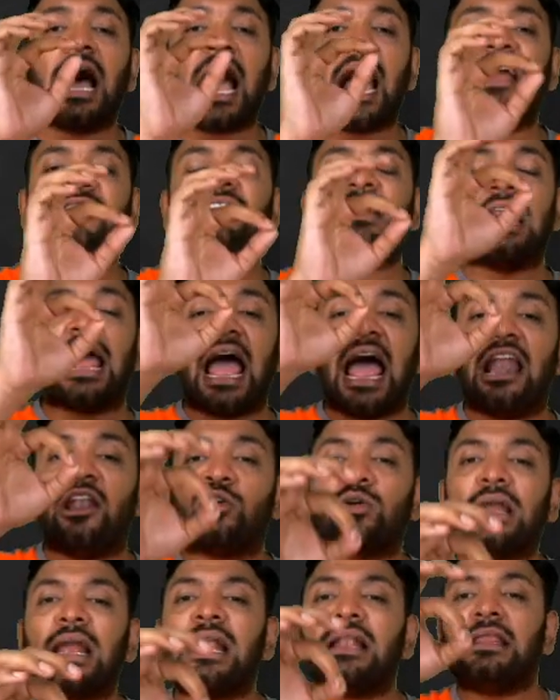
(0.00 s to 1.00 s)
I will
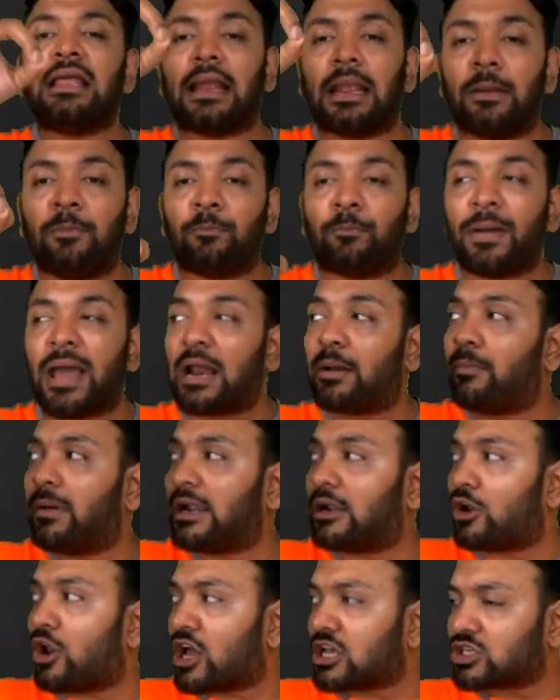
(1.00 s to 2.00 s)
allocate the
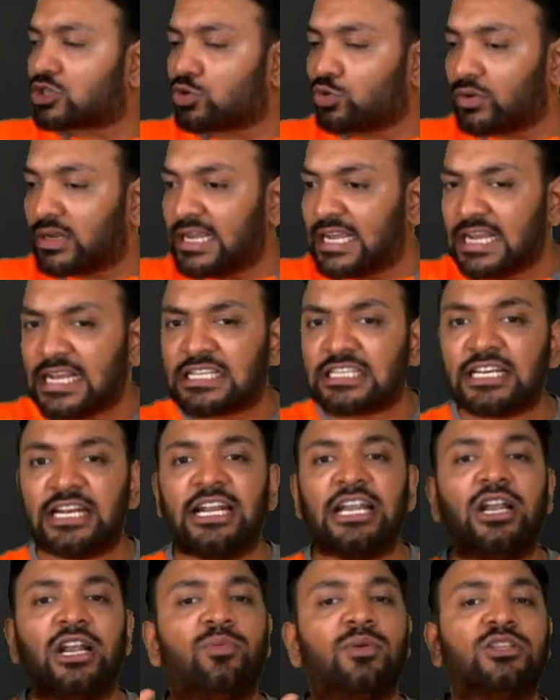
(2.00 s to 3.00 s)
impairment loss to each
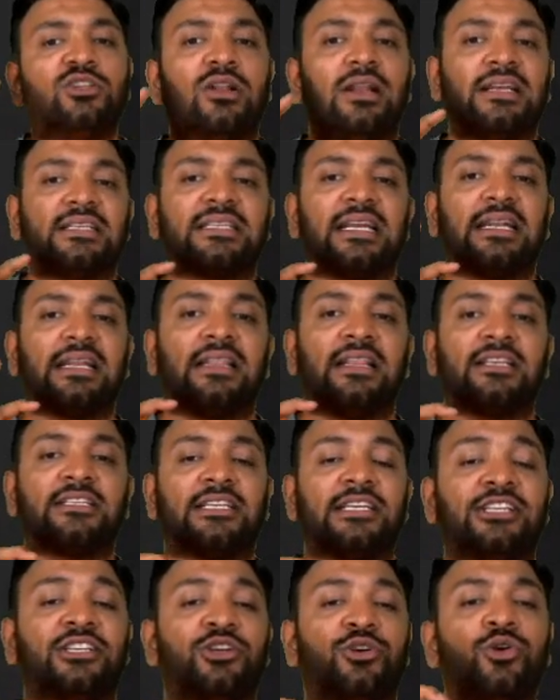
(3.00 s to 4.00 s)
individual asset in the
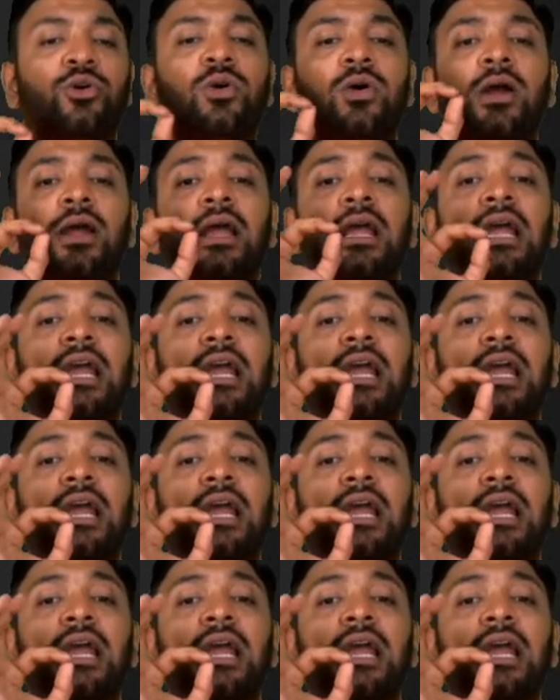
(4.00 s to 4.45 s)
CGU